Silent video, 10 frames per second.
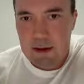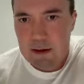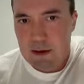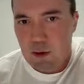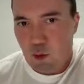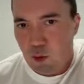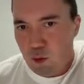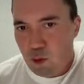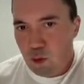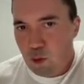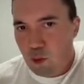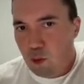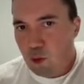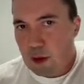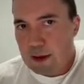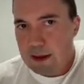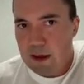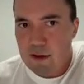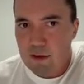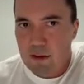So what does
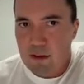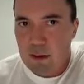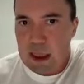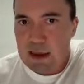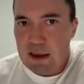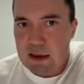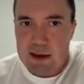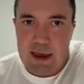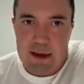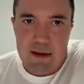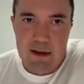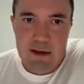it mean? It's like